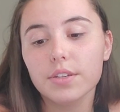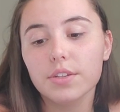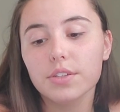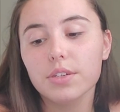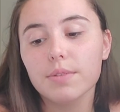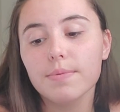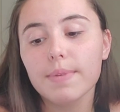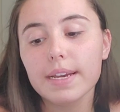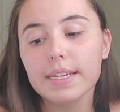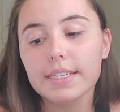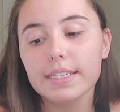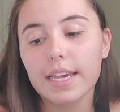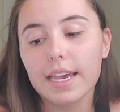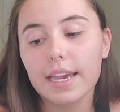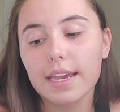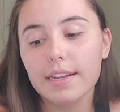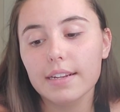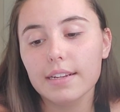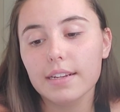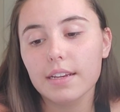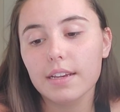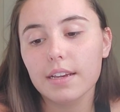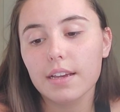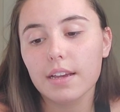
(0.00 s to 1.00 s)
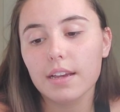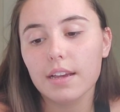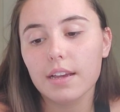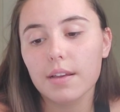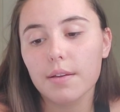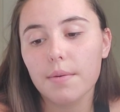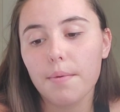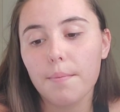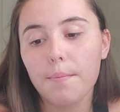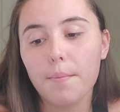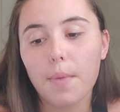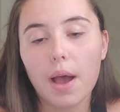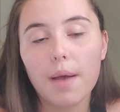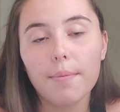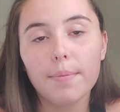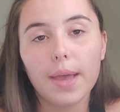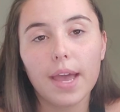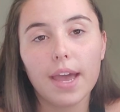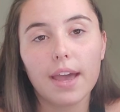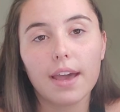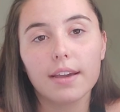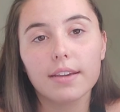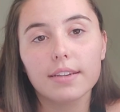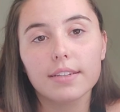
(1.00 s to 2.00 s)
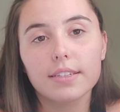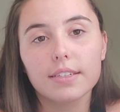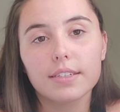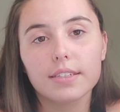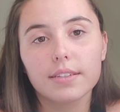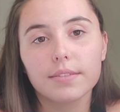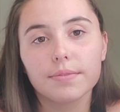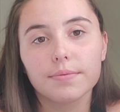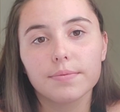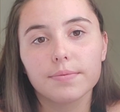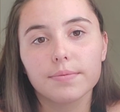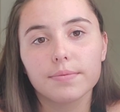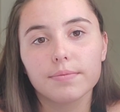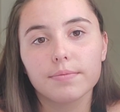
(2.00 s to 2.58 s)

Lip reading: those are my 10 mom hacks,